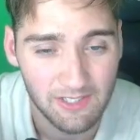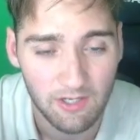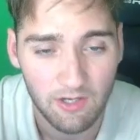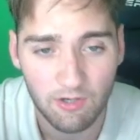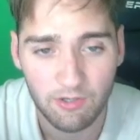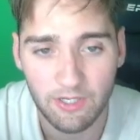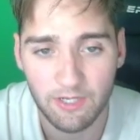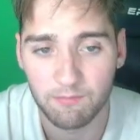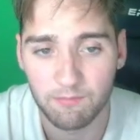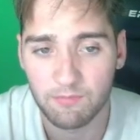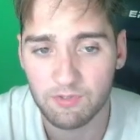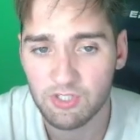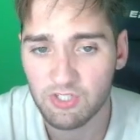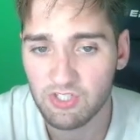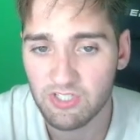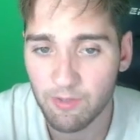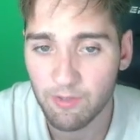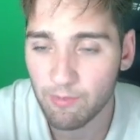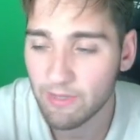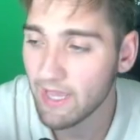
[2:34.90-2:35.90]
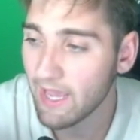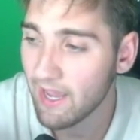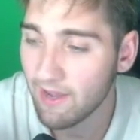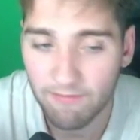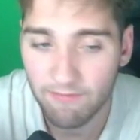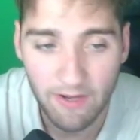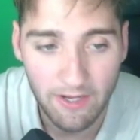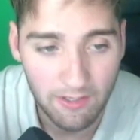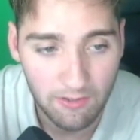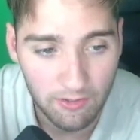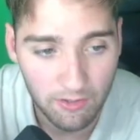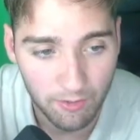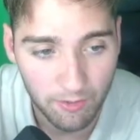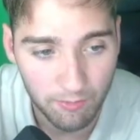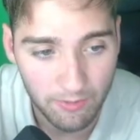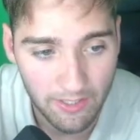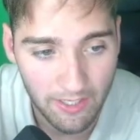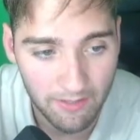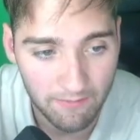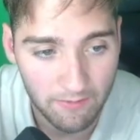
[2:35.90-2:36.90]
Okay, let's just say we have, look at,
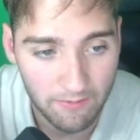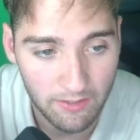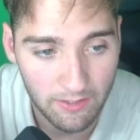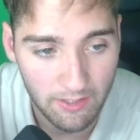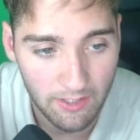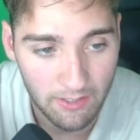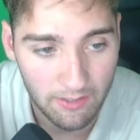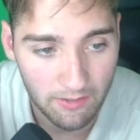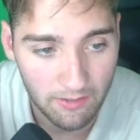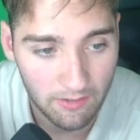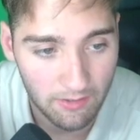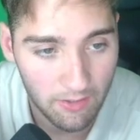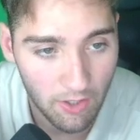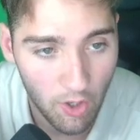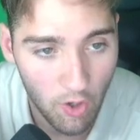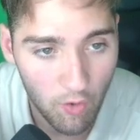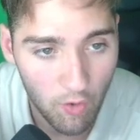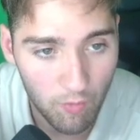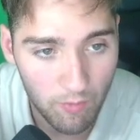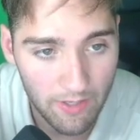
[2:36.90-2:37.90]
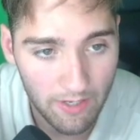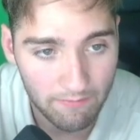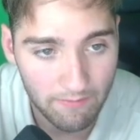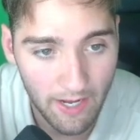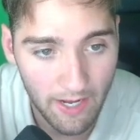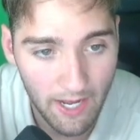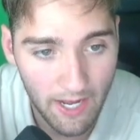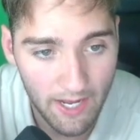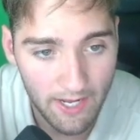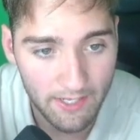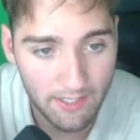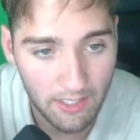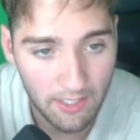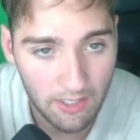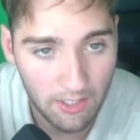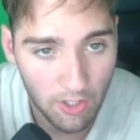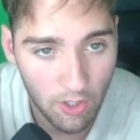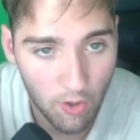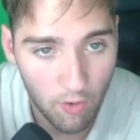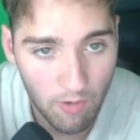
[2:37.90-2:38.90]
we have a low, we have a high,
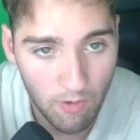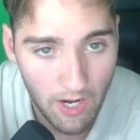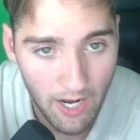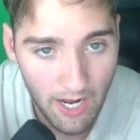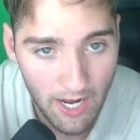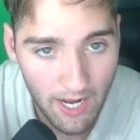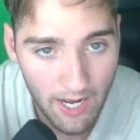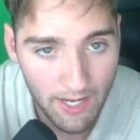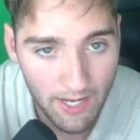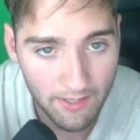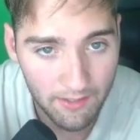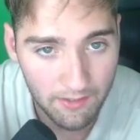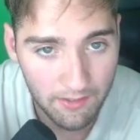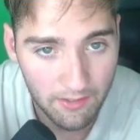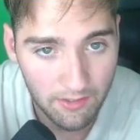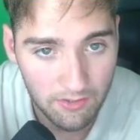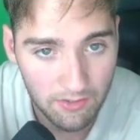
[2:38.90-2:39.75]
low, high,